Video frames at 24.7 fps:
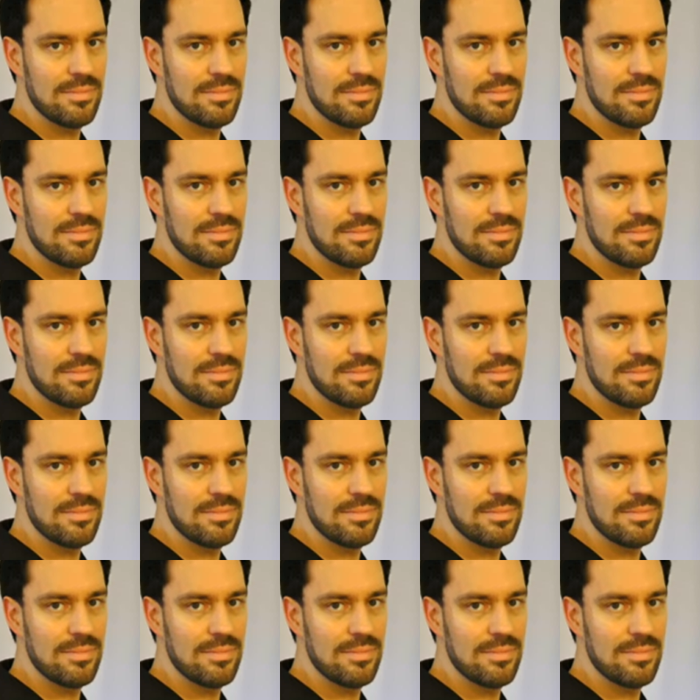
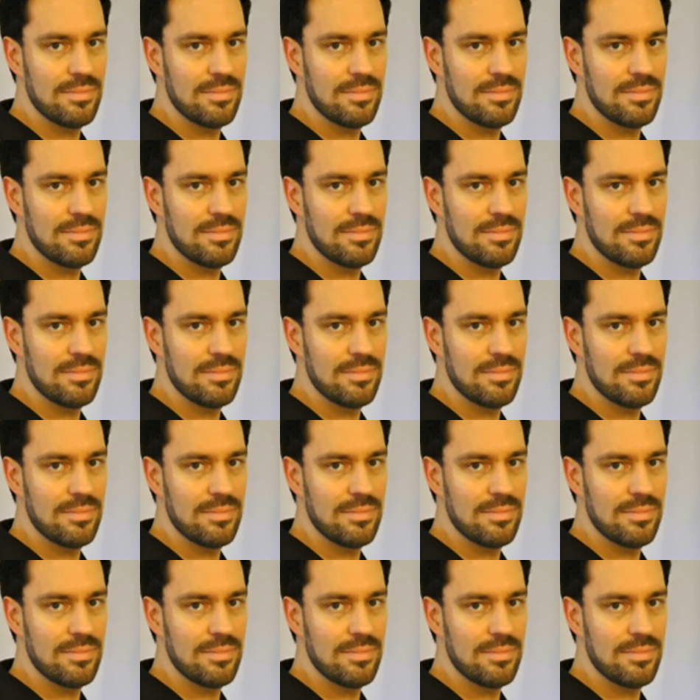
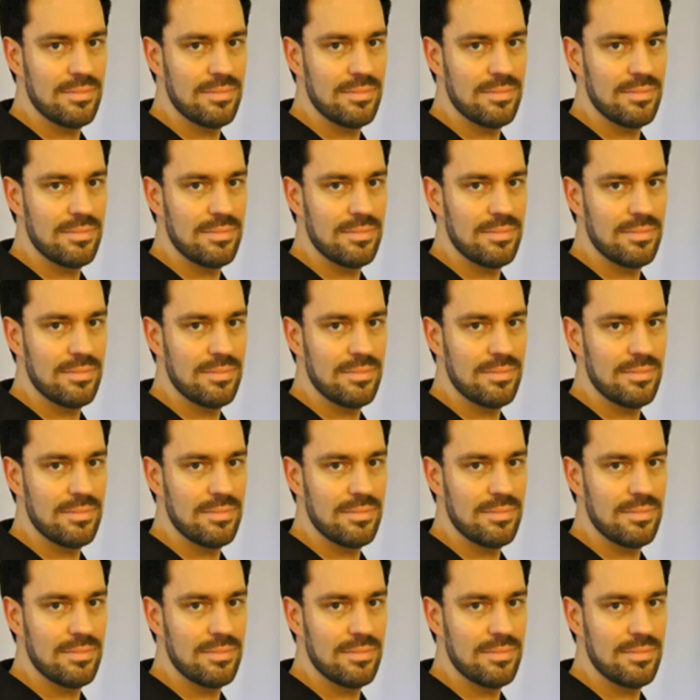
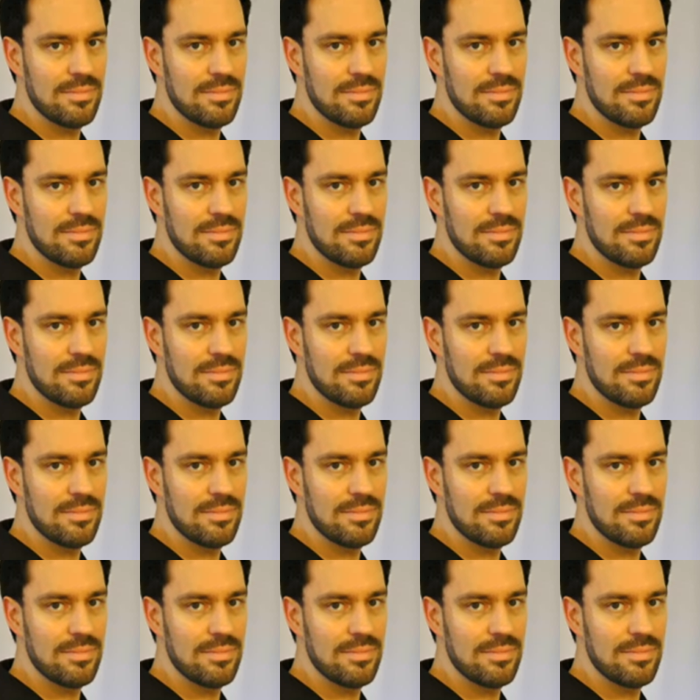
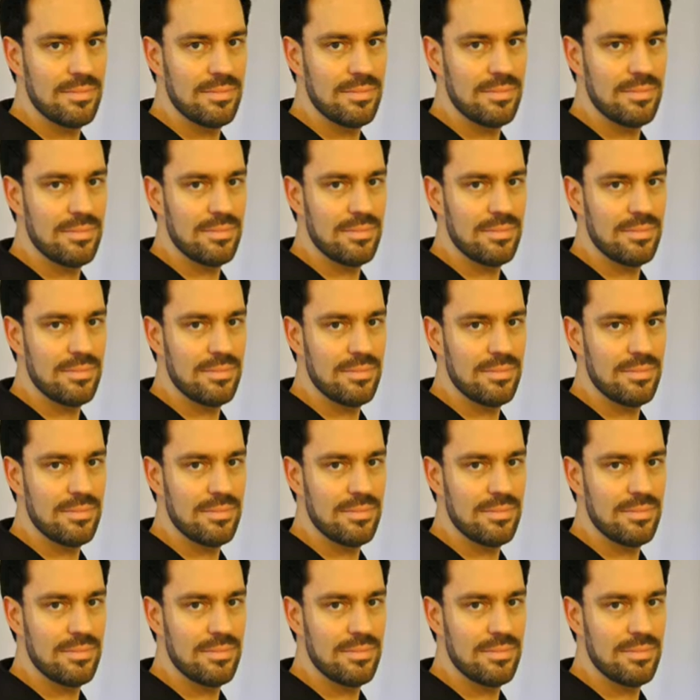
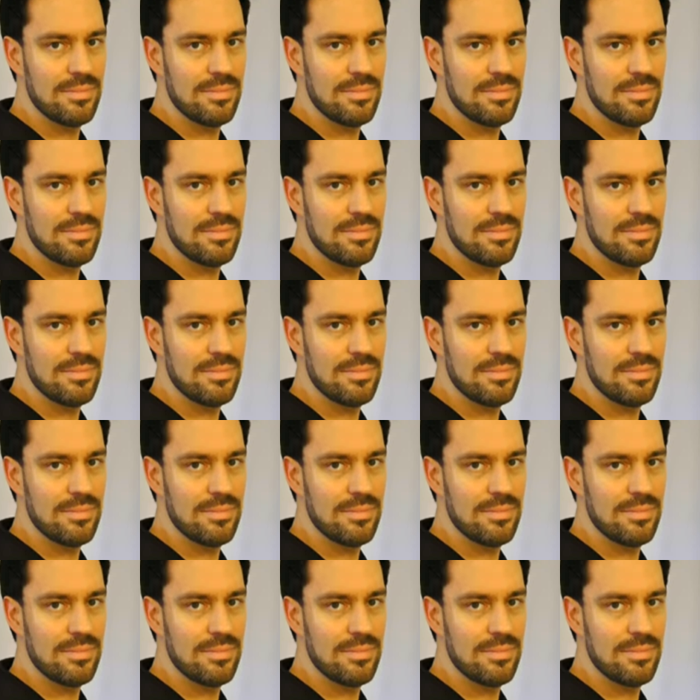
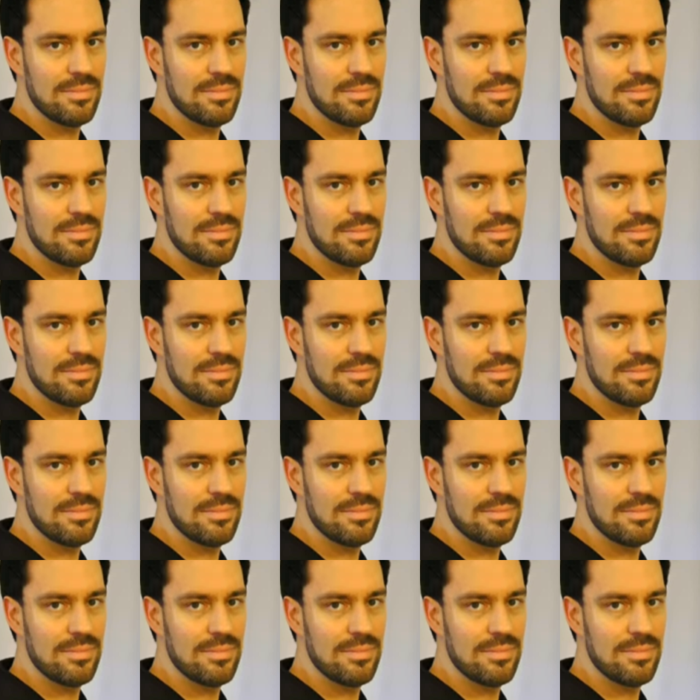
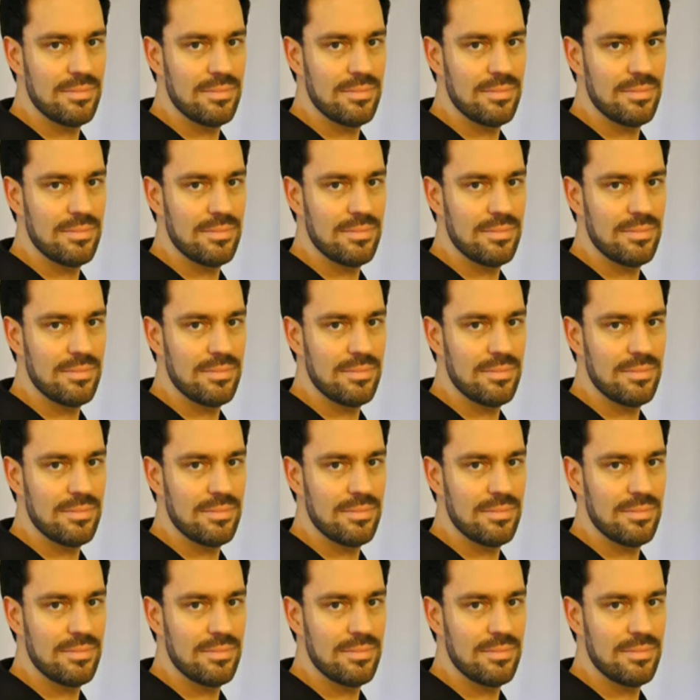The face doesn't move, so there is nothing to read.